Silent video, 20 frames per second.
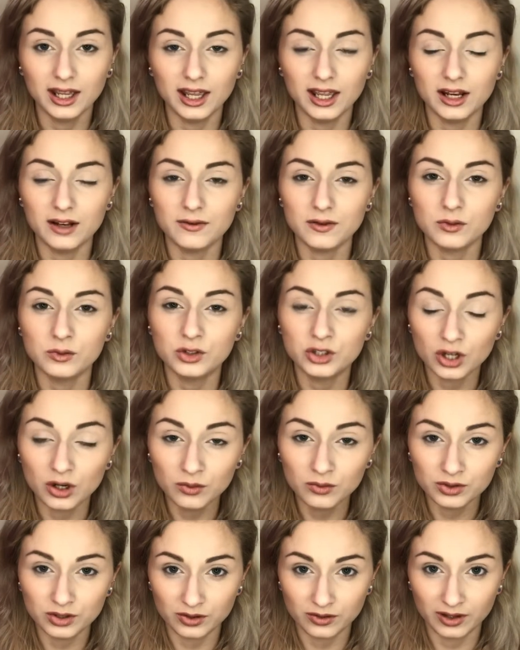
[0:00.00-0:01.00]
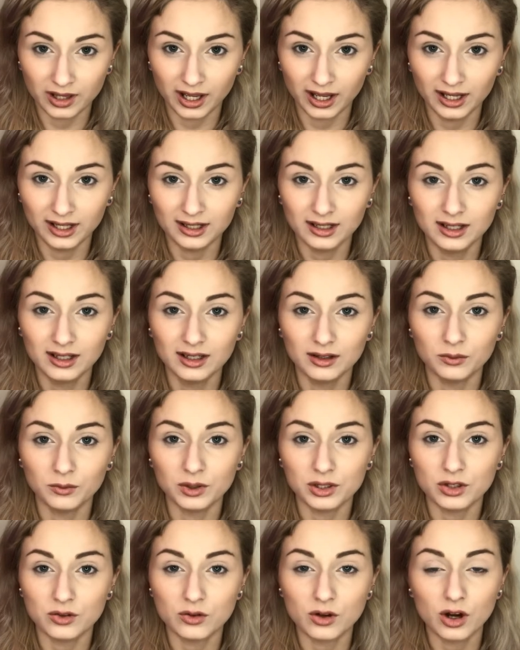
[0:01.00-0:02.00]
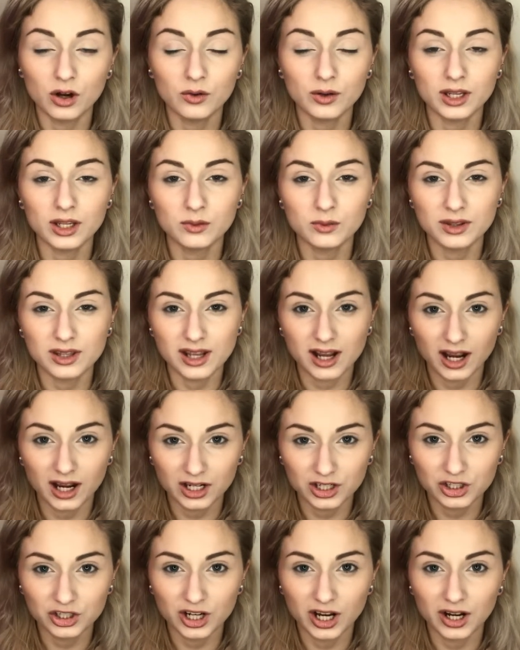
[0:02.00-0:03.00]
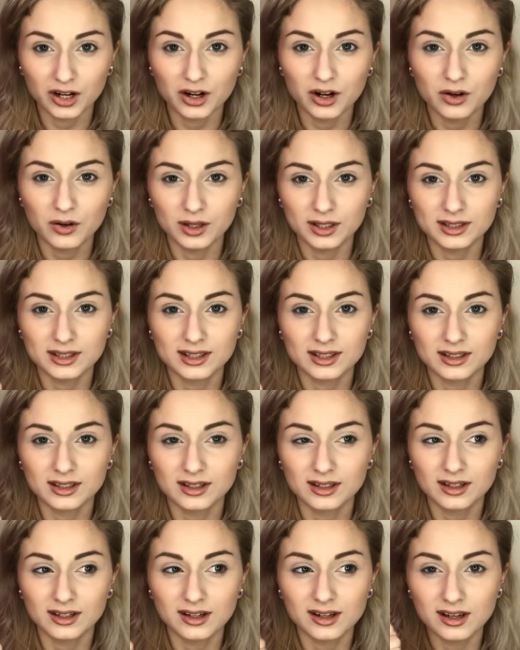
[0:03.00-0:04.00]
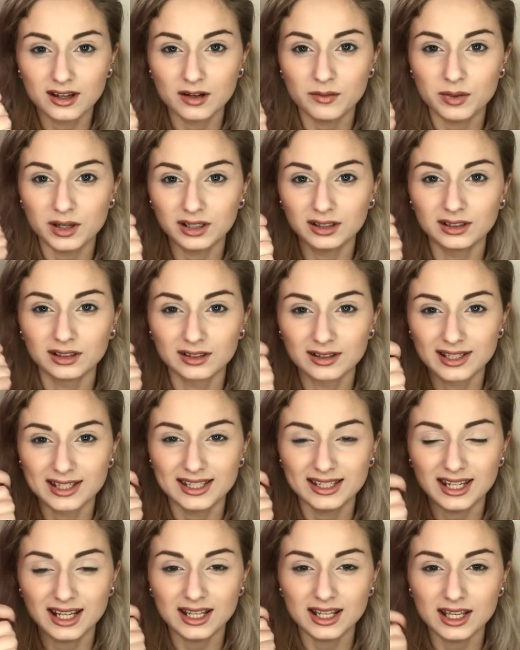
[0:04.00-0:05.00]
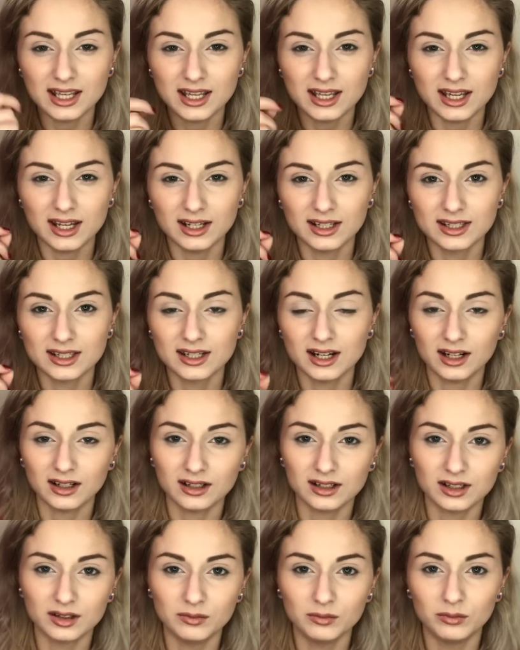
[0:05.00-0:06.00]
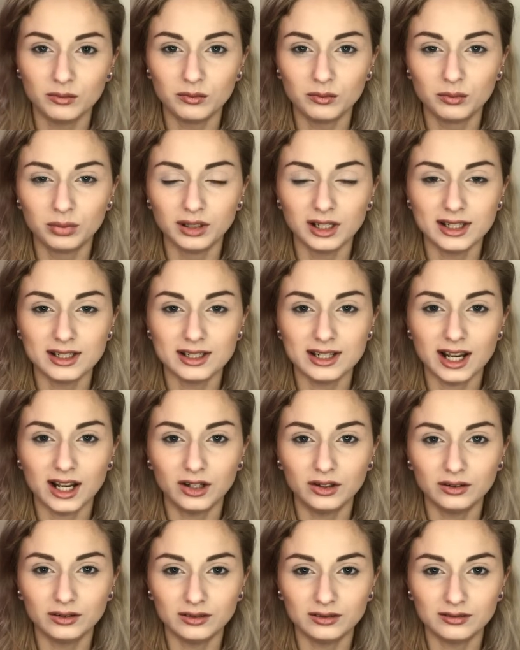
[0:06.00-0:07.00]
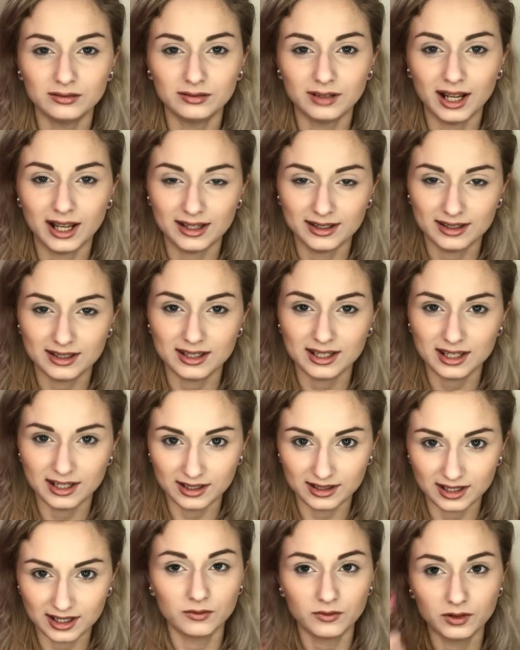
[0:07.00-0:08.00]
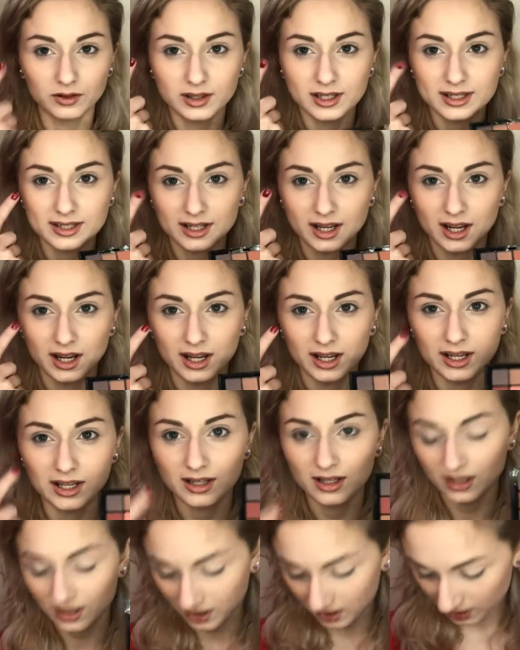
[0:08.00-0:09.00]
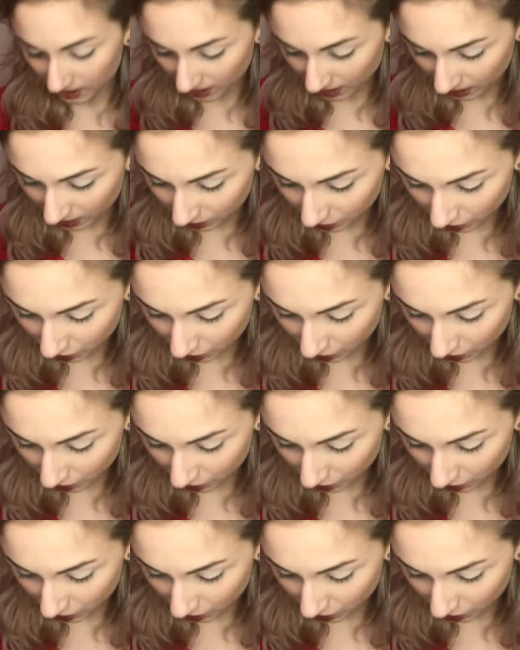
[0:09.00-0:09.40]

And if you don't do that, when you go in with the eyeshadow, it's going to be a little sticky and it's not going to blend out as easy. For this eye, I